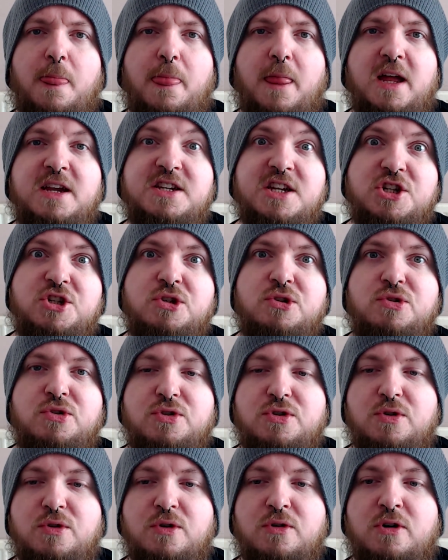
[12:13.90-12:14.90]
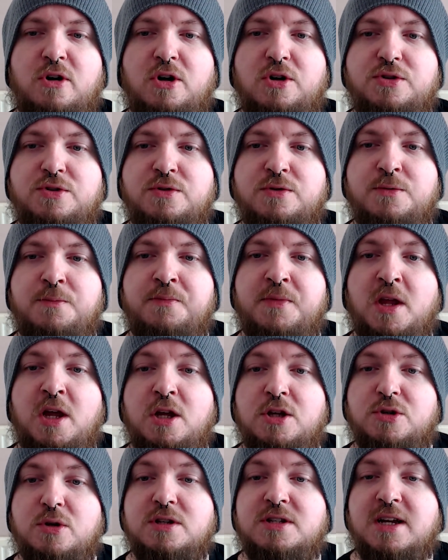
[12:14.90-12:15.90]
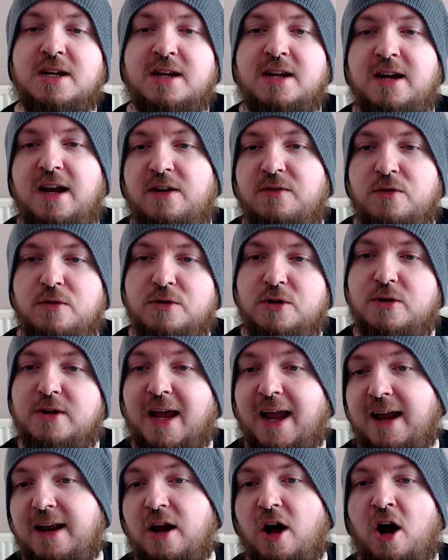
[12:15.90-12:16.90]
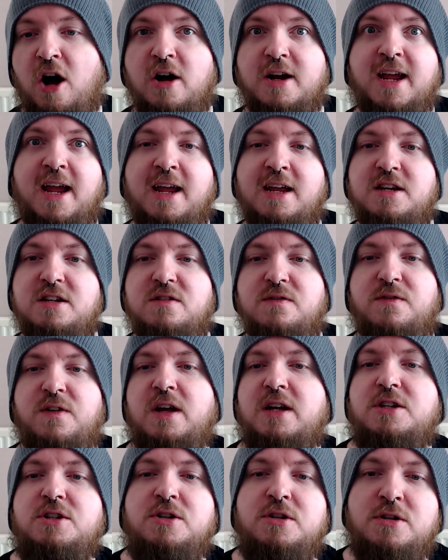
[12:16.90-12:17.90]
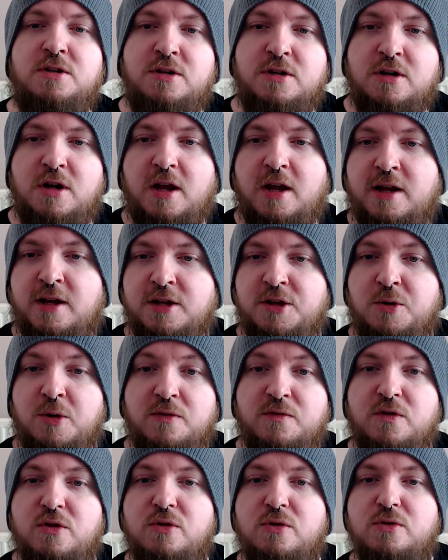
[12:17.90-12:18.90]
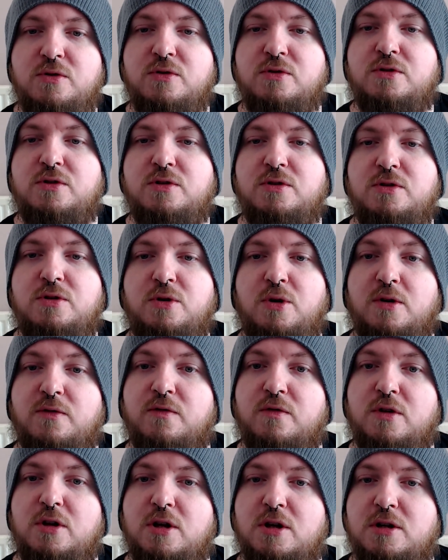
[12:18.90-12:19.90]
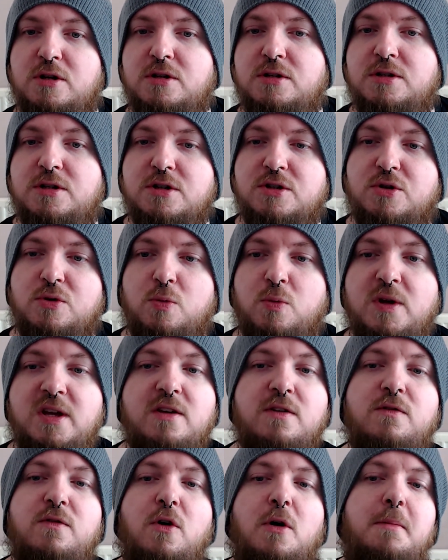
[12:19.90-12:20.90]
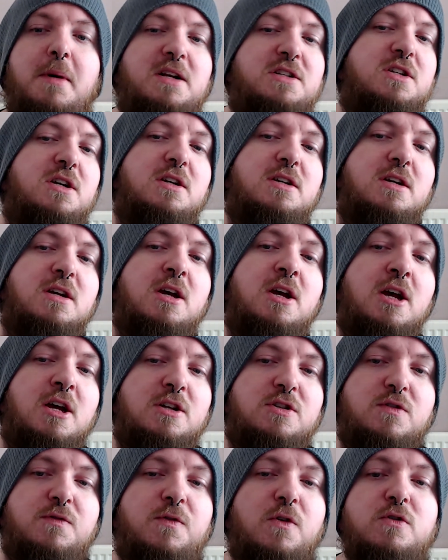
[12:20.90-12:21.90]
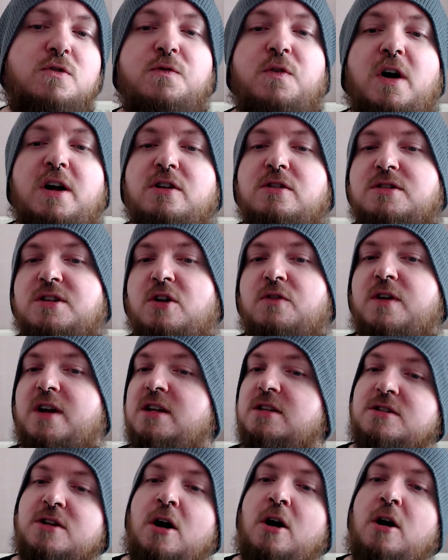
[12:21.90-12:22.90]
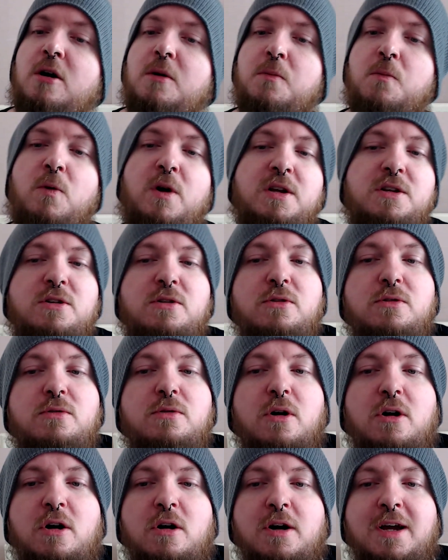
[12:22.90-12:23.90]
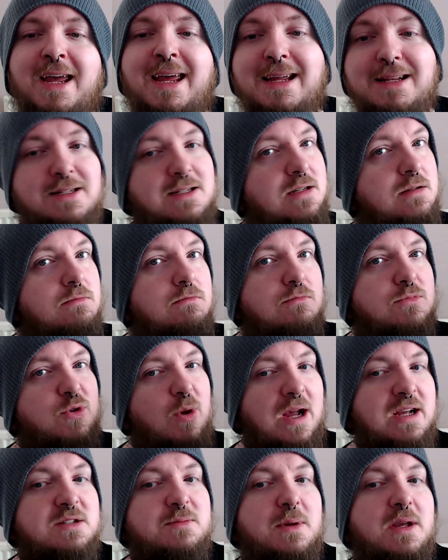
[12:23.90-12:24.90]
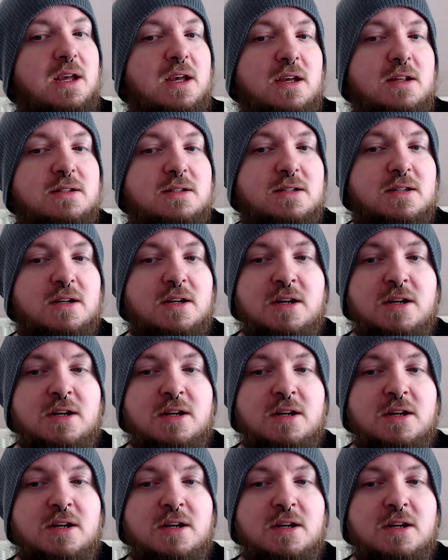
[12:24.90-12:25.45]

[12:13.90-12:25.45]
additions to your arsenal. So at 2nd level, you gain Arcane Deflection. You have learned to weave your magic to fortify yourself against harm. When you are hit, so it has to be a hit,